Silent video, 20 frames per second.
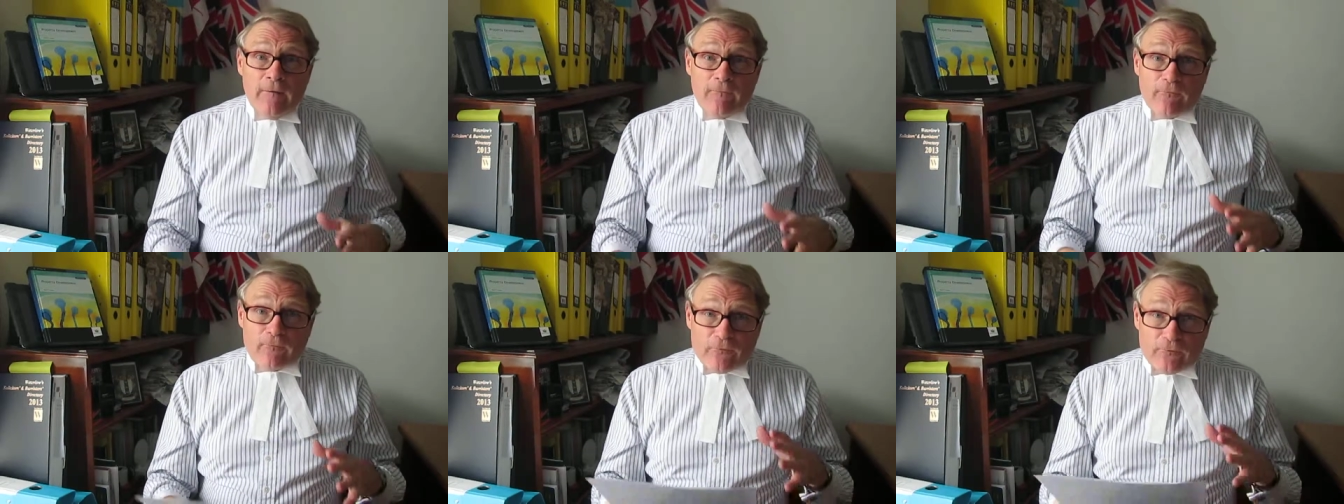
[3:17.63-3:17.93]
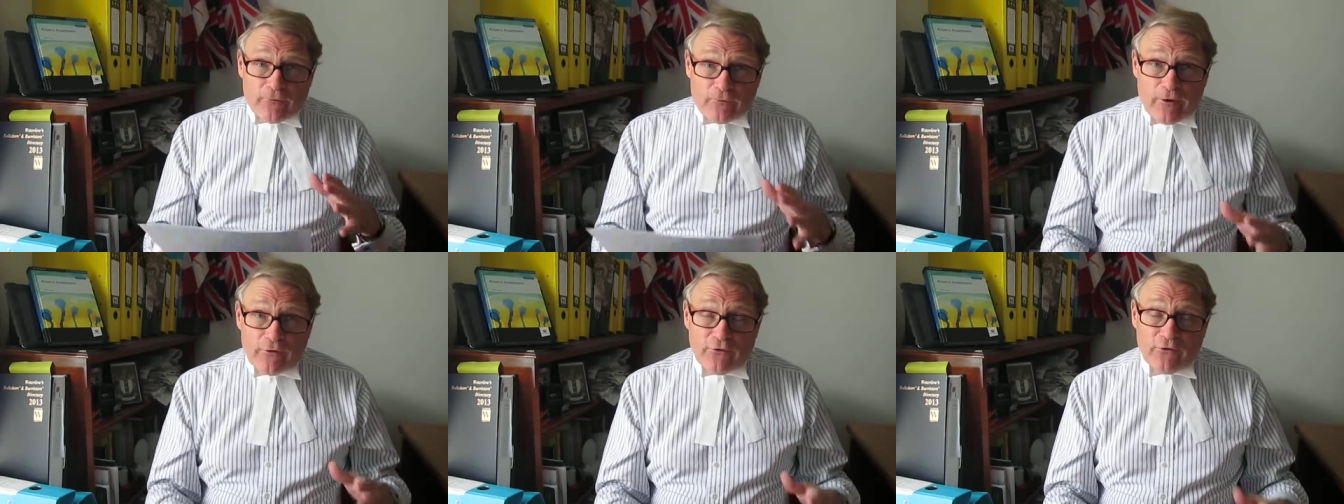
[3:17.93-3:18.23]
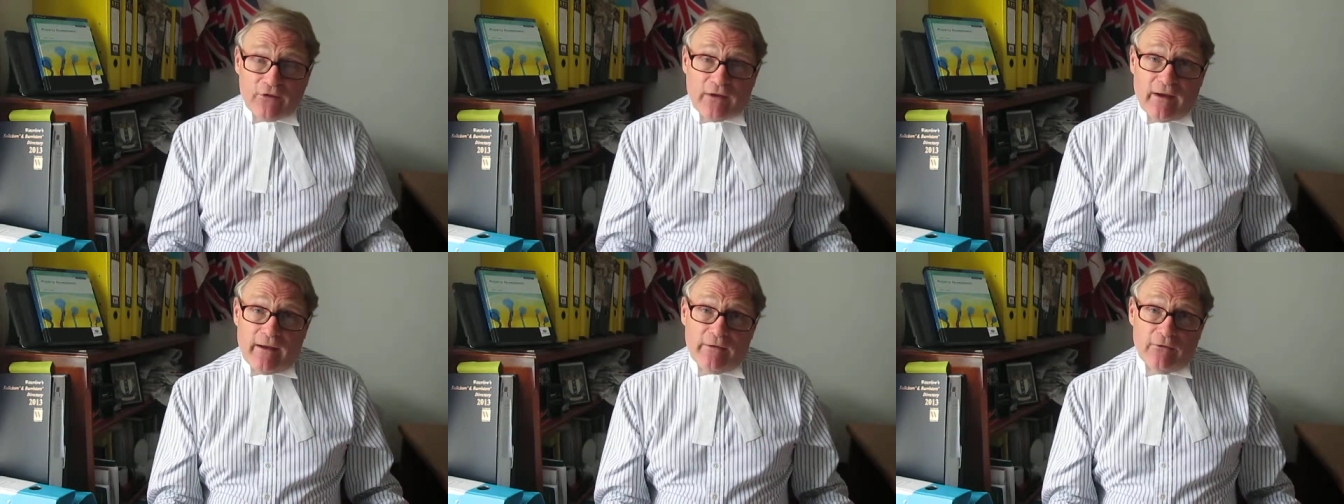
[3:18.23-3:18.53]

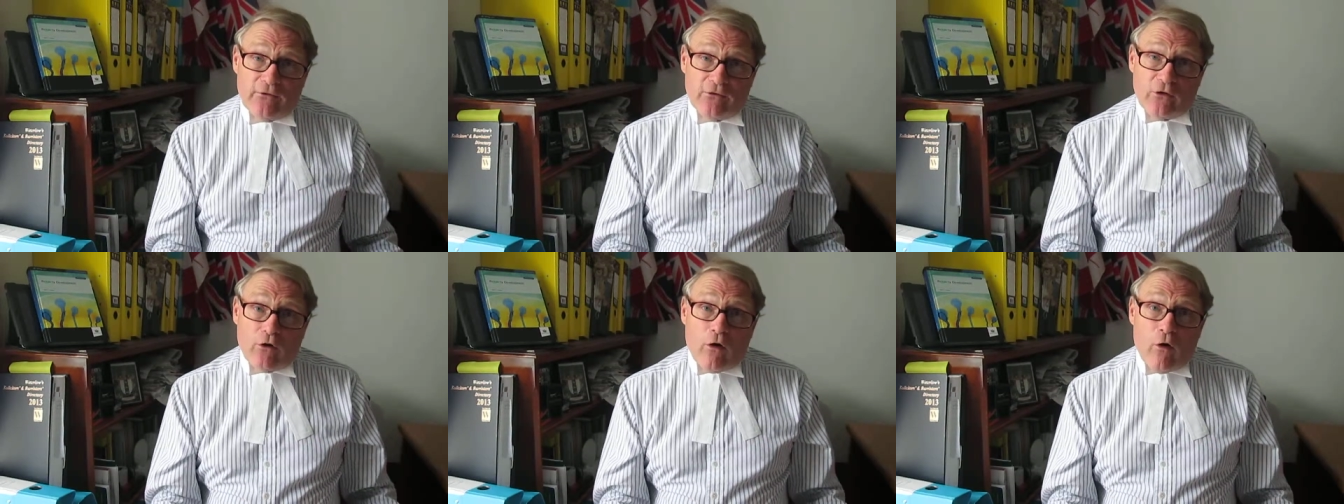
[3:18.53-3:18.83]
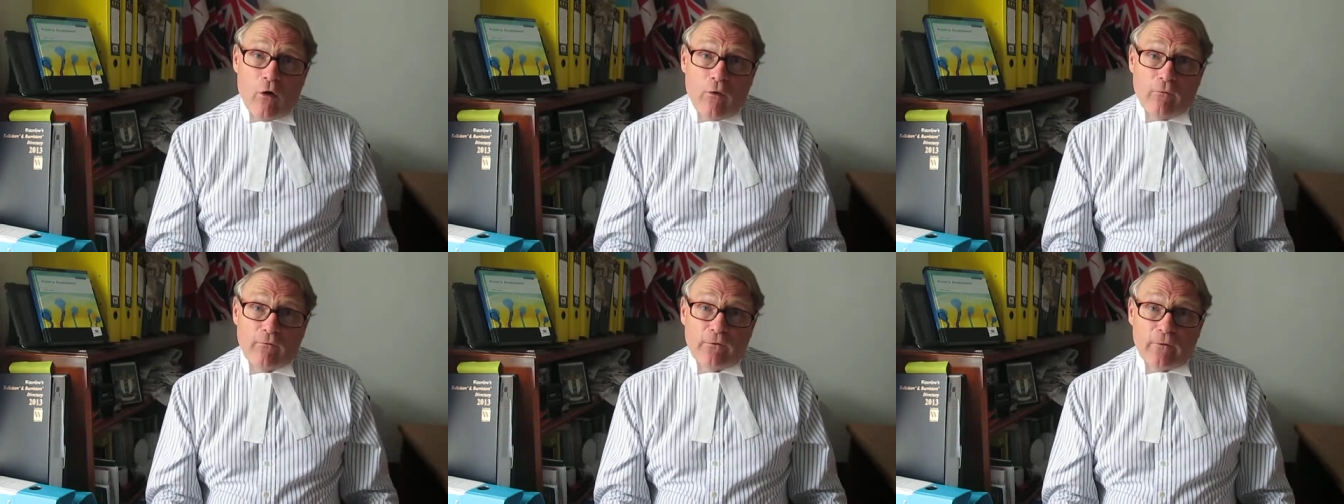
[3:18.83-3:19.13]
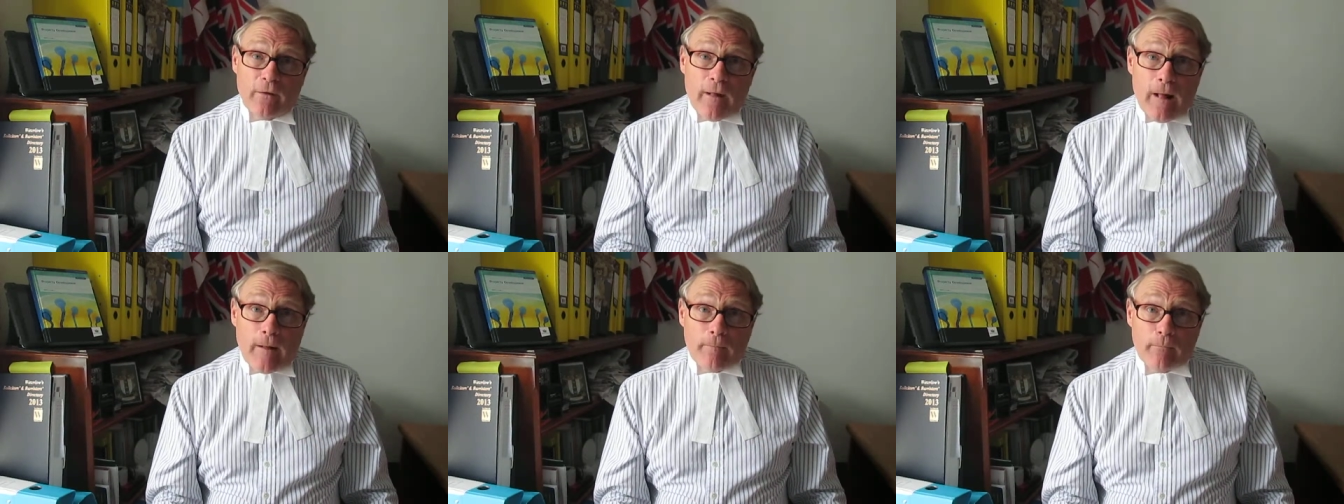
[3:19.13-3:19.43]
front end
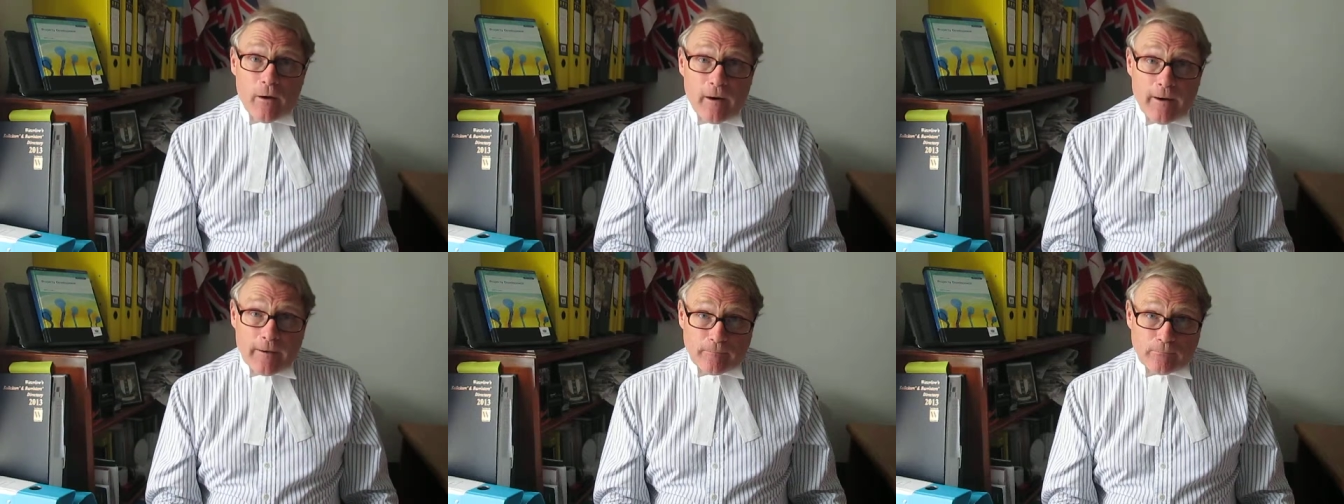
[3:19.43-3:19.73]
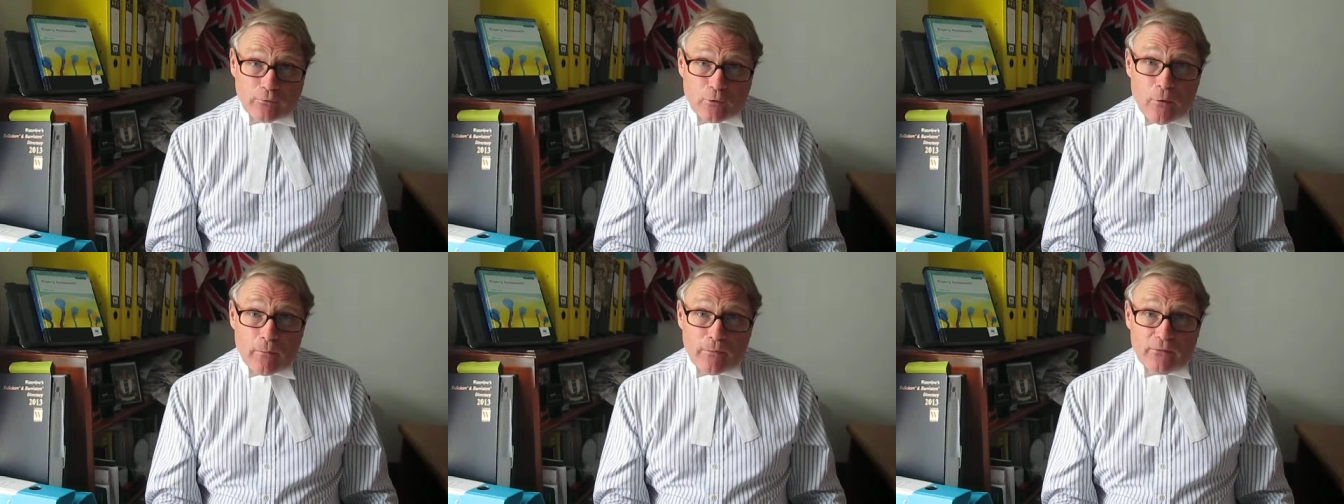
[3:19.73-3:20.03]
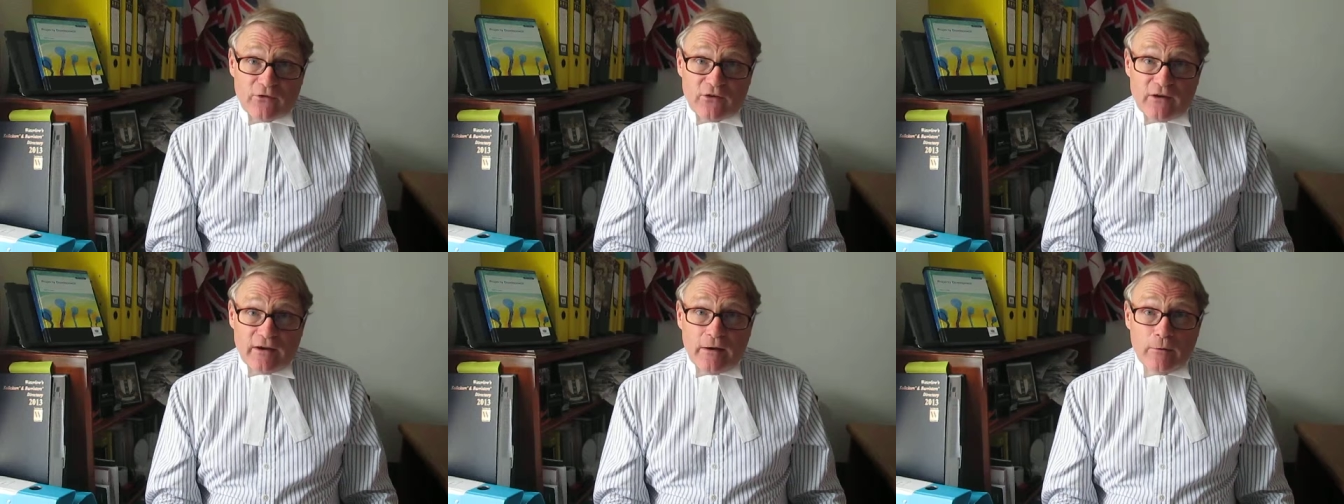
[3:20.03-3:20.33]
of buying
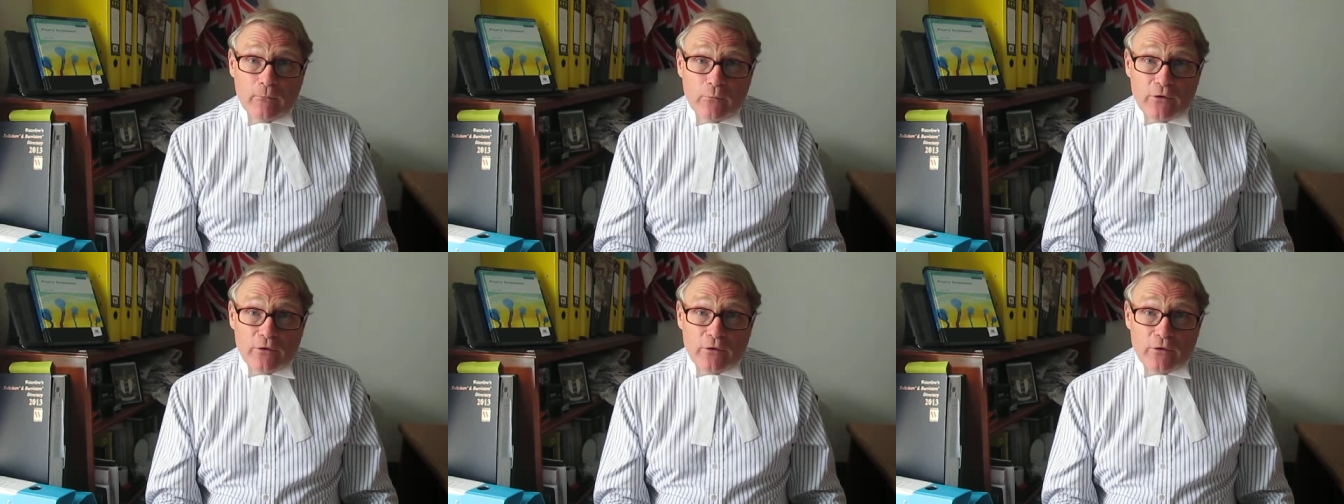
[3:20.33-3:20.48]
property